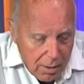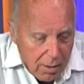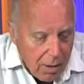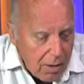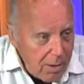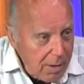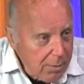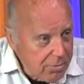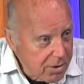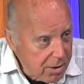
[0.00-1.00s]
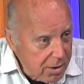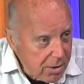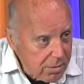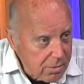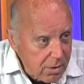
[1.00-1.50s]
All I'm saying
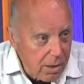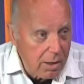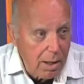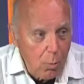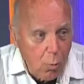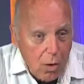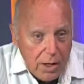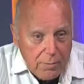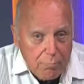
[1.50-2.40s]
is that I want